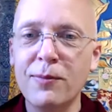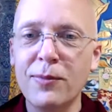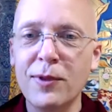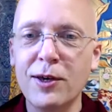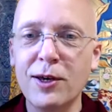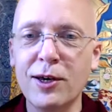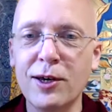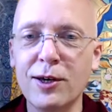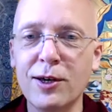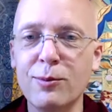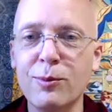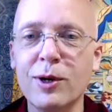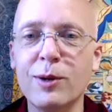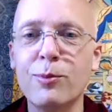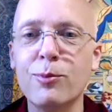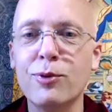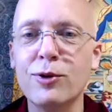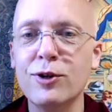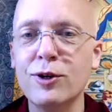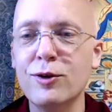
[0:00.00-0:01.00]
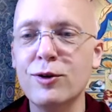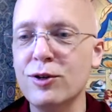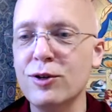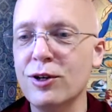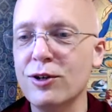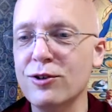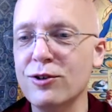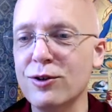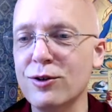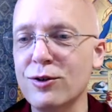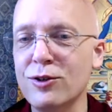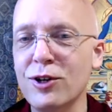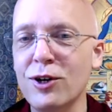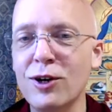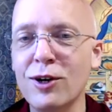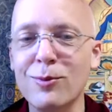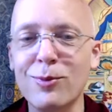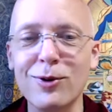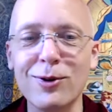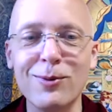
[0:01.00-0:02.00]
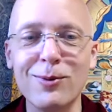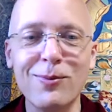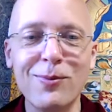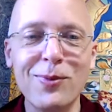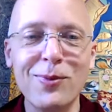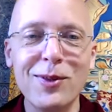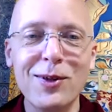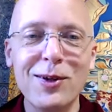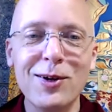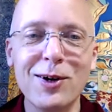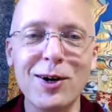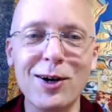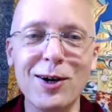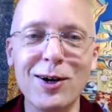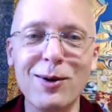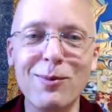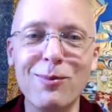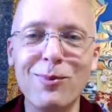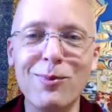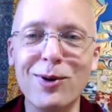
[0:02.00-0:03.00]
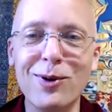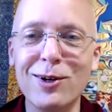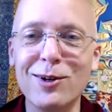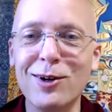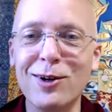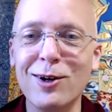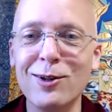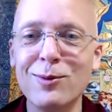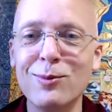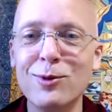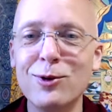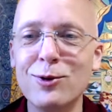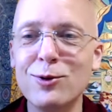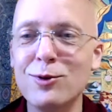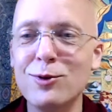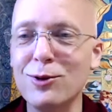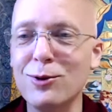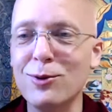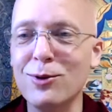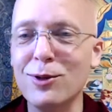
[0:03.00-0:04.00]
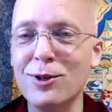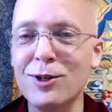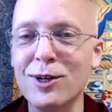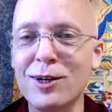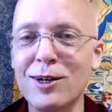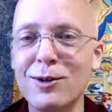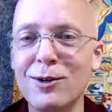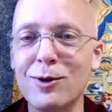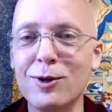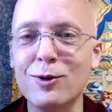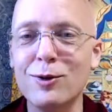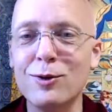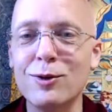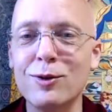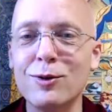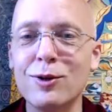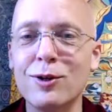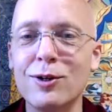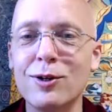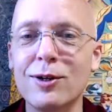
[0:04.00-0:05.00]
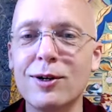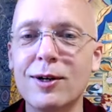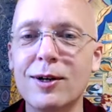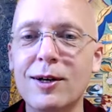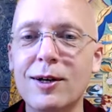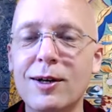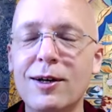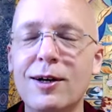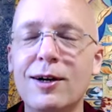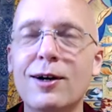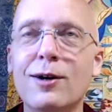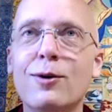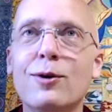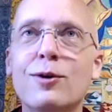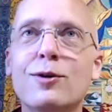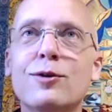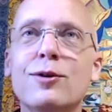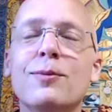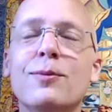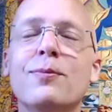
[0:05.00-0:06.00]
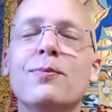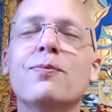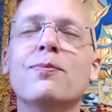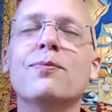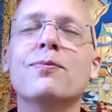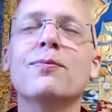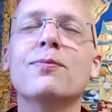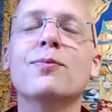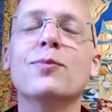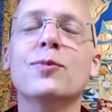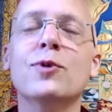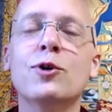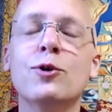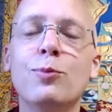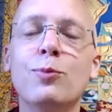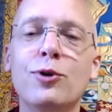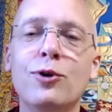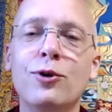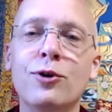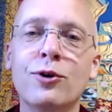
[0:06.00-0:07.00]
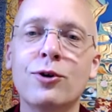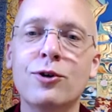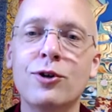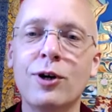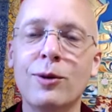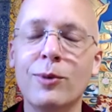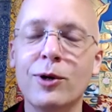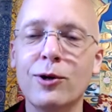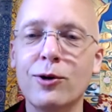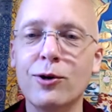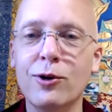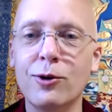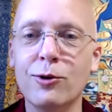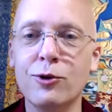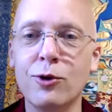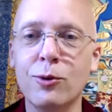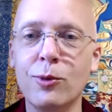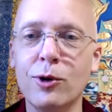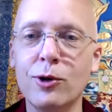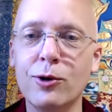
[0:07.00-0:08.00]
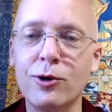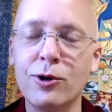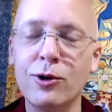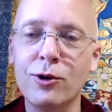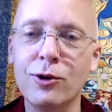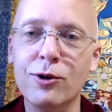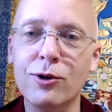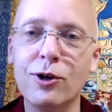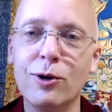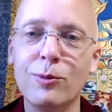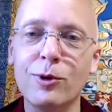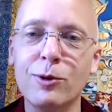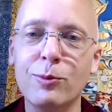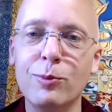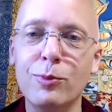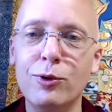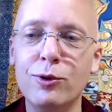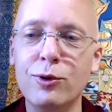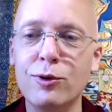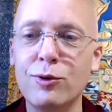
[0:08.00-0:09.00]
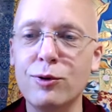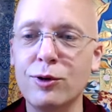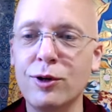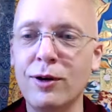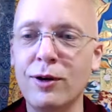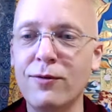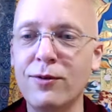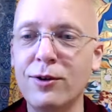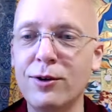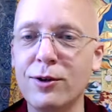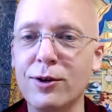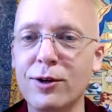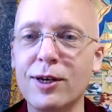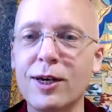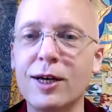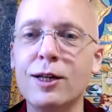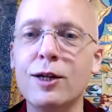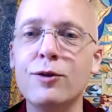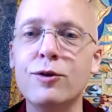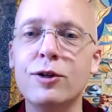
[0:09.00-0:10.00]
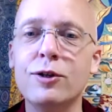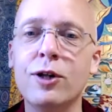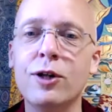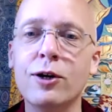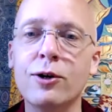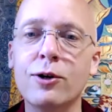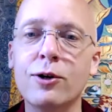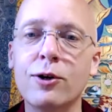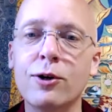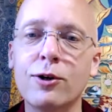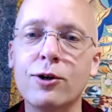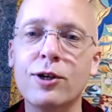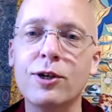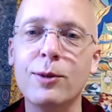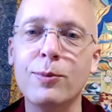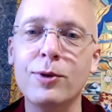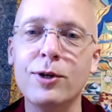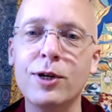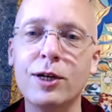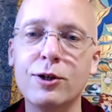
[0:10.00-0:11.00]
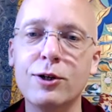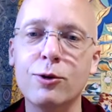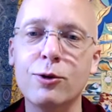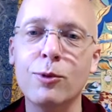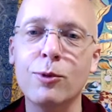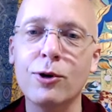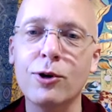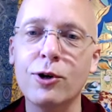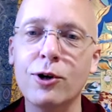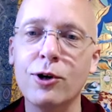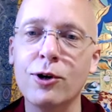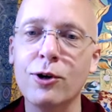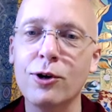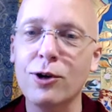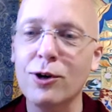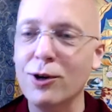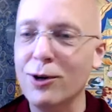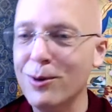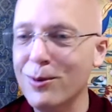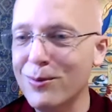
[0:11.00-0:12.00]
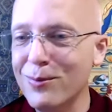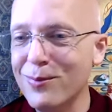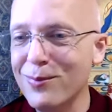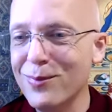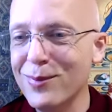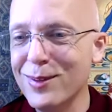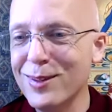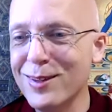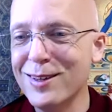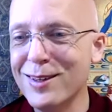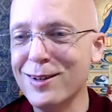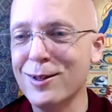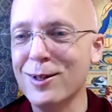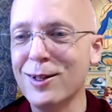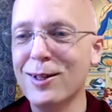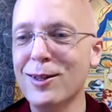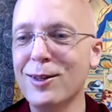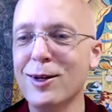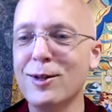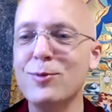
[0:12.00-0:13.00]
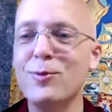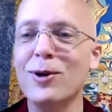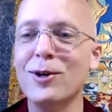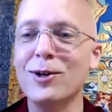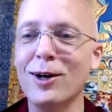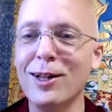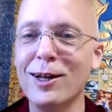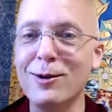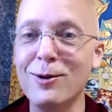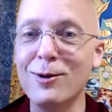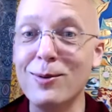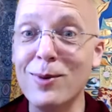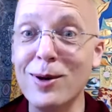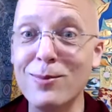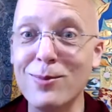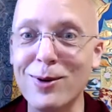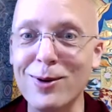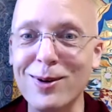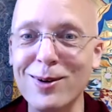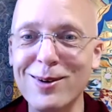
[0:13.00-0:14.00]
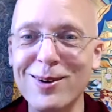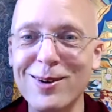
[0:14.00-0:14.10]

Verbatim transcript: and my pronunciation is terrible, um, but I'll amuse you with it anyways. You know, it's like, uh, what is it? You pleure dans, ma, dans mon cœur comme il pleut sur la ville. Quelle est cette langueur qui pénètre mon cœur? That's about all I remember.